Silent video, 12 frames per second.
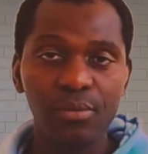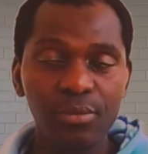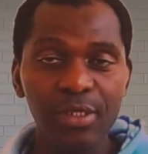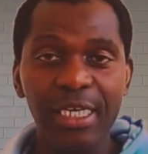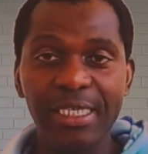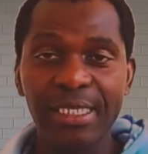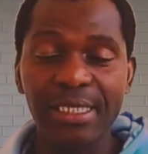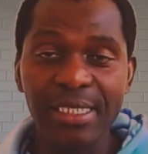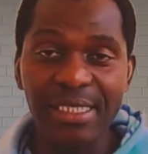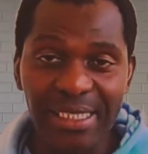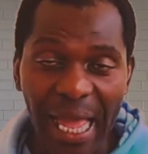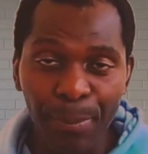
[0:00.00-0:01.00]
the
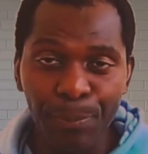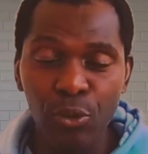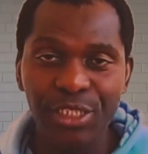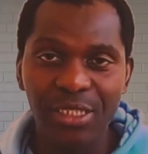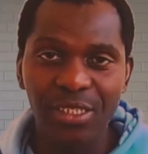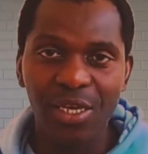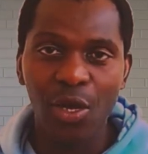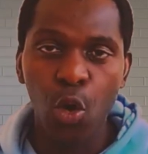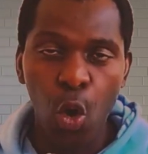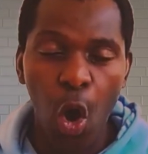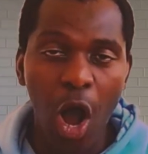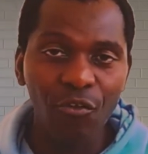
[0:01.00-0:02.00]
disciples
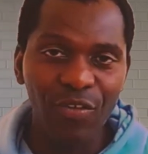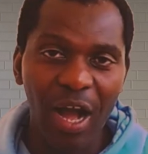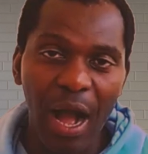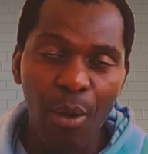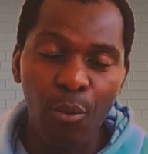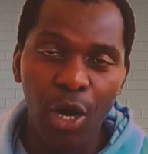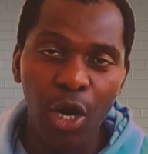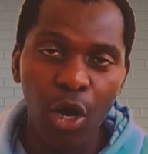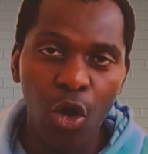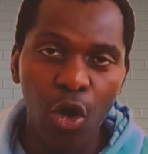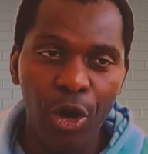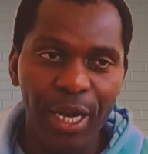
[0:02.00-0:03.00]
of our Lord
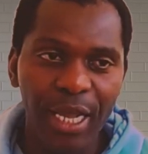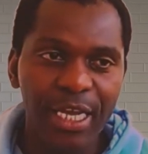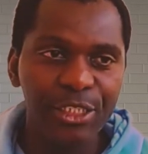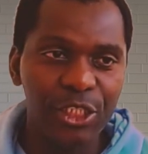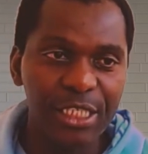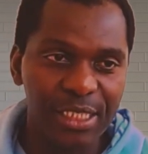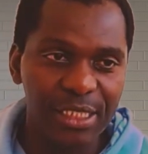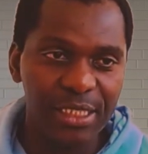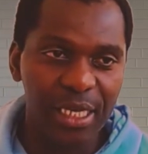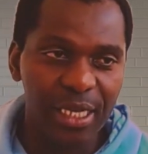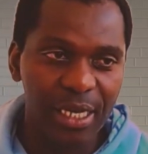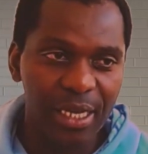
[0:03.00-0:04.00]
Jesus
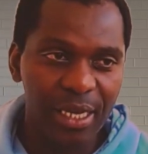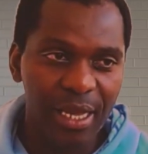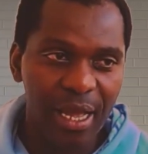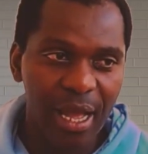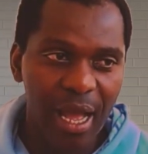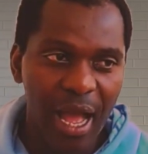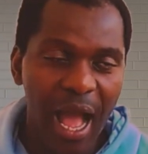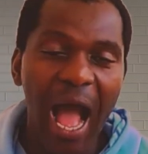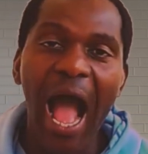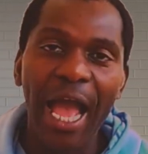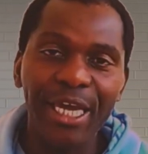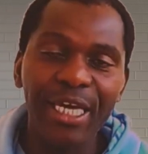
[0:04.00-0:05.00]
are
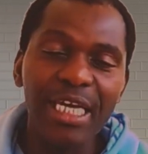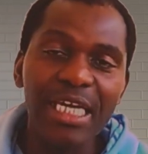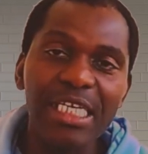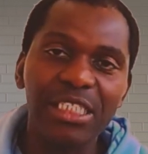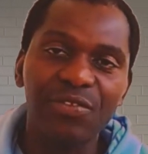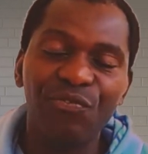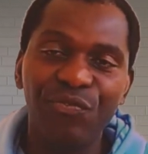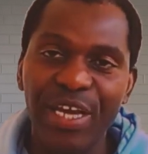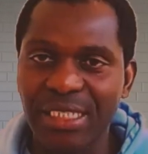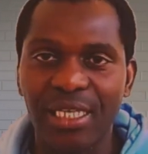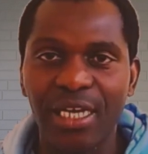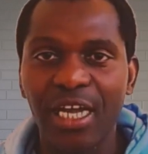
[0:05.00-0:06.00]
his first
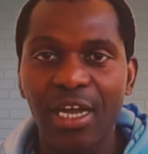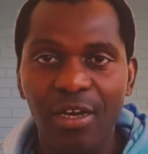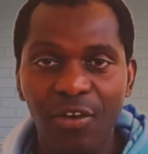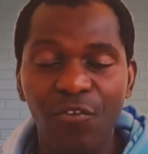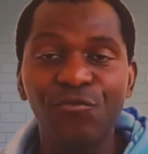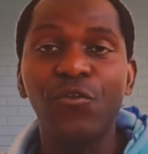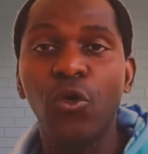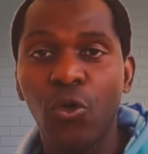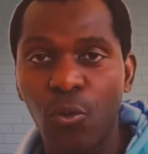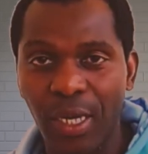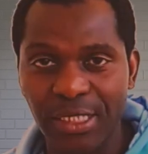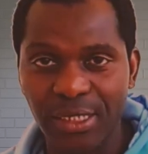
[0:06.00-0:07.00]

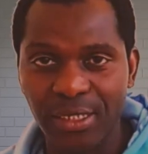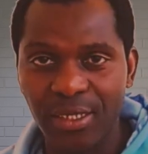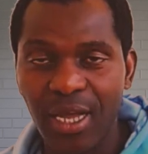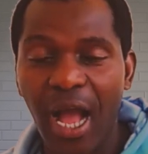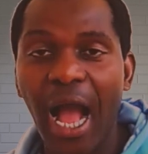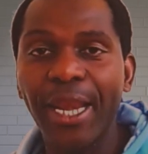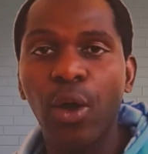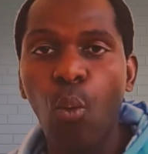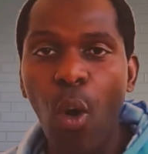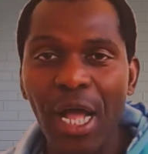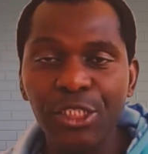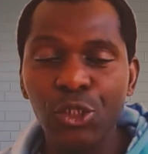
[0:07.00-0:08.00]
followers, are the
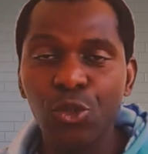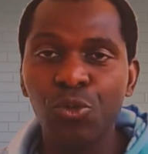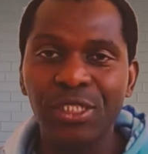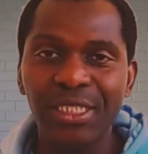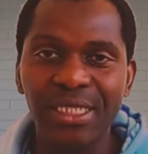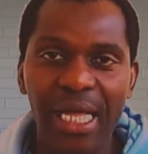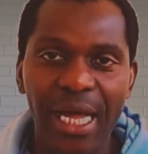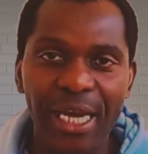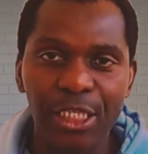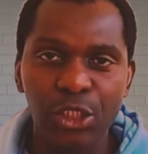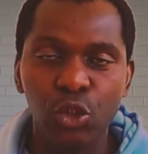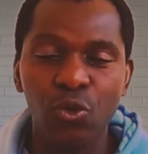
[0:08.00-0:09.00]
ones who started to
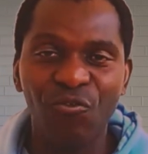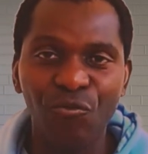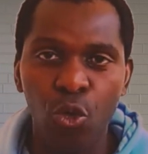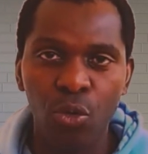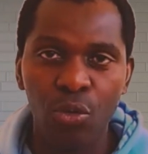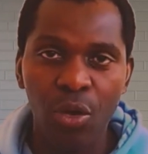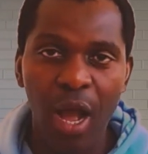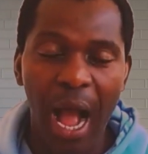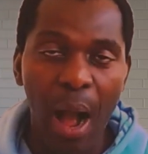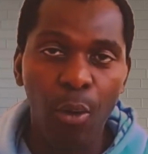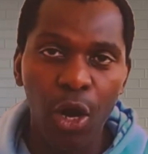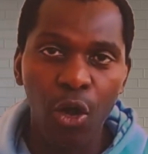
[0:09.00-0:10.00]
follow our
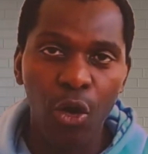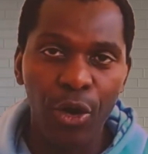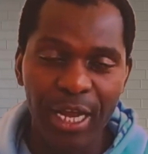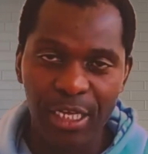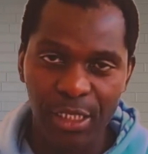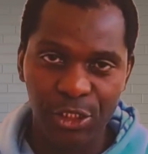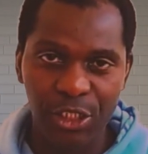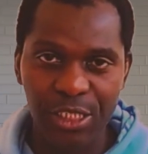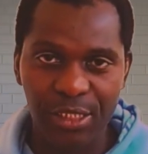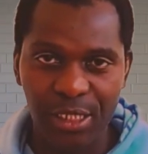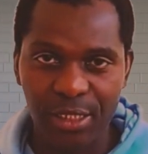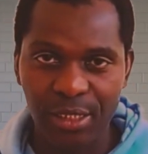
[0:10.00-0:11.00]
Lord
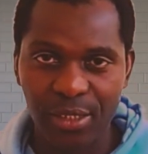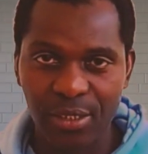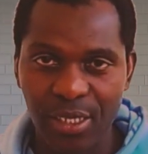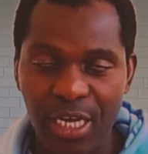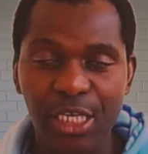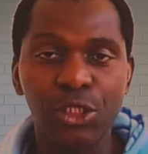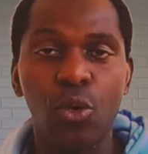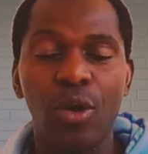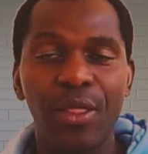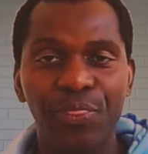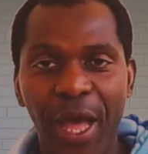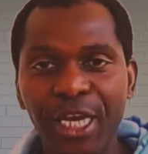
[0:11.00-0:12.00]
Jesus. So that
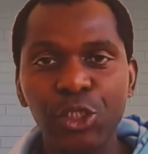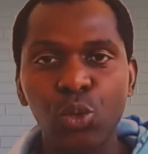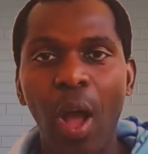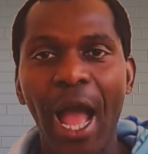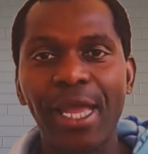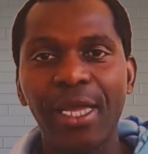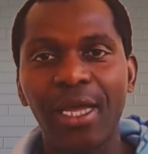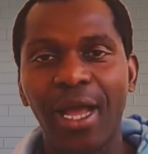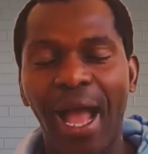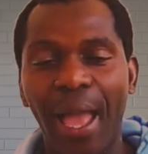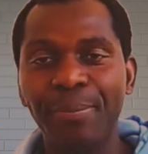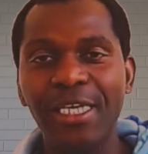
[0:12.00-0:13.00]
is why I
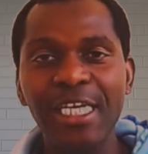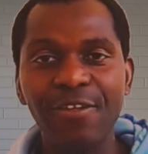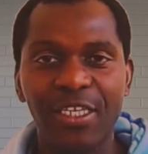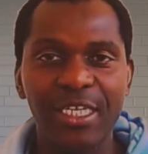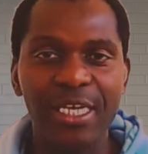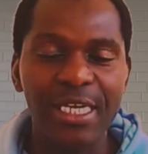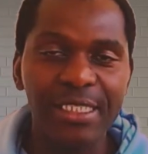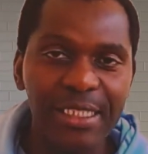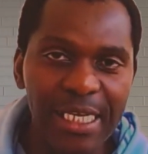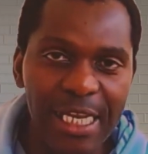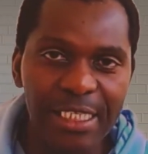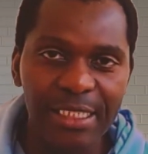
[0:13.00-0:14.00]
believe that
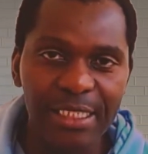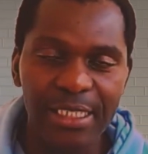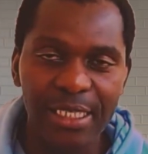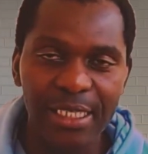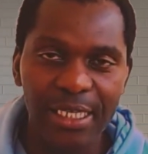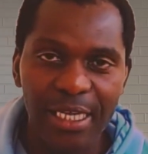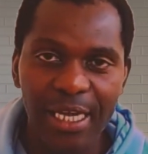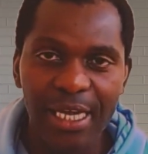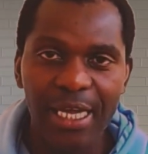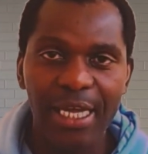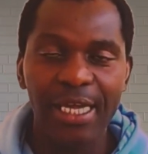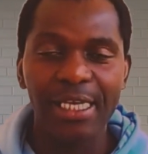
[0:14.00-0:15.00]
Christianity
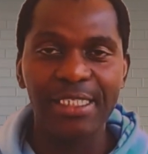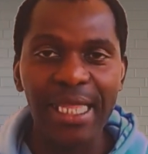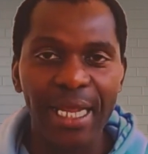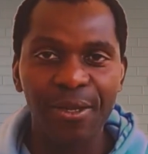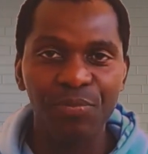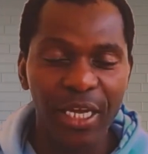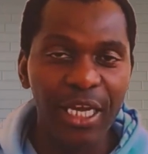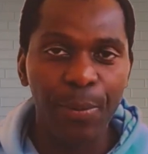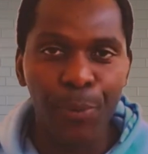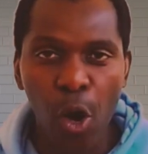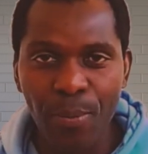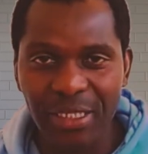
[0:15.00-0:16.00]
started in a
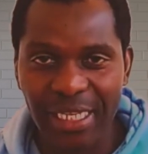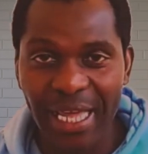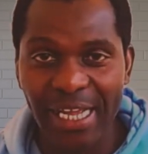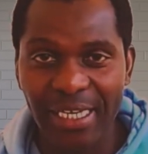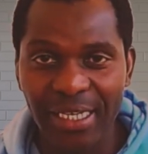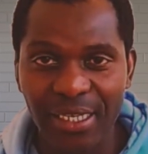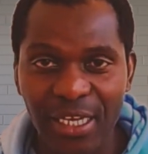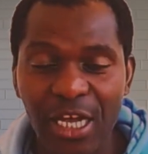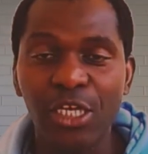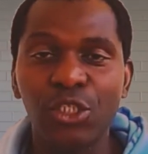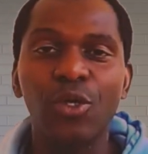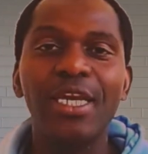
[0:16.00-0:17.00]
promised land. So
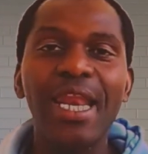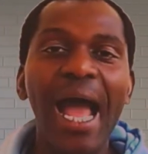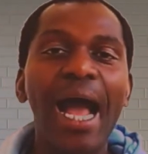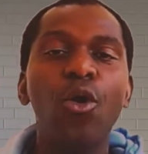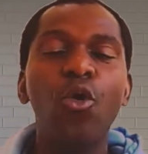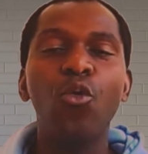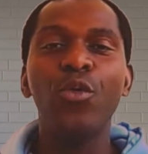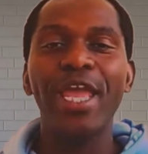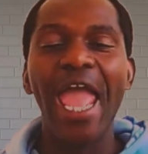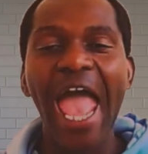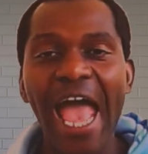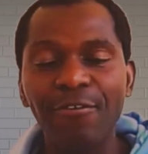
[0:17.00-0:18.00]
now we
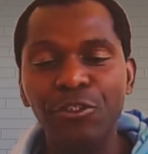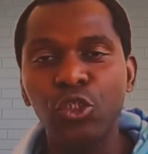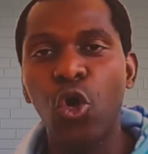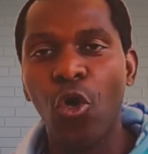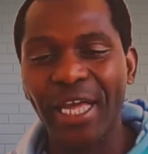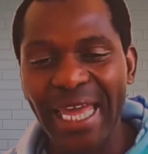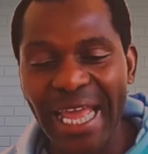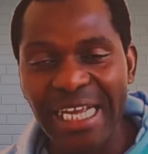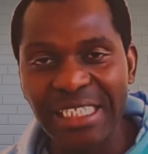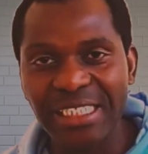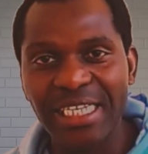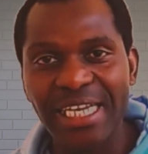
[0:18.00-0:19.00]
have to locate
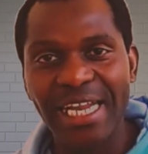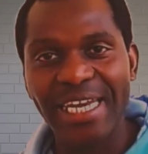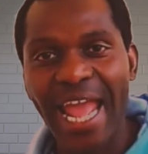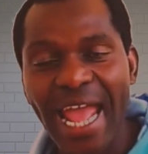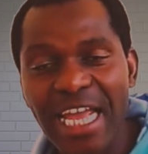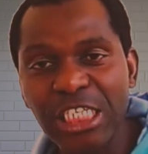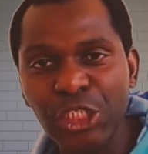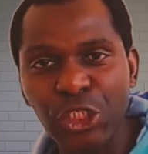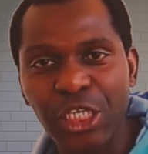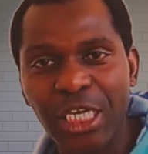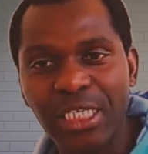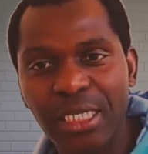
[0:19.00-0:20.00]
the ancient
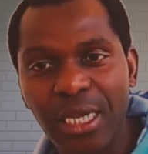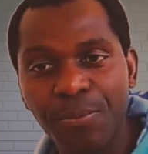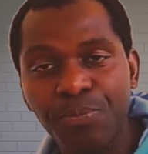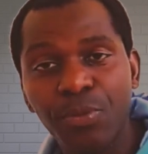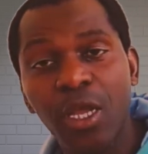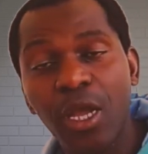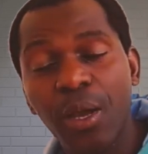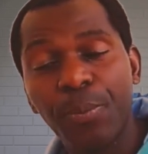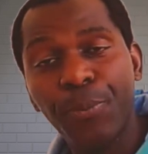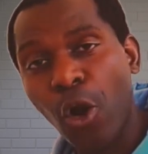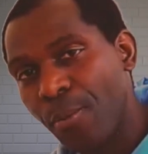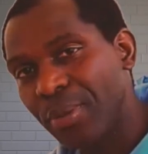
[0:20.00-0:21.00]
promised land.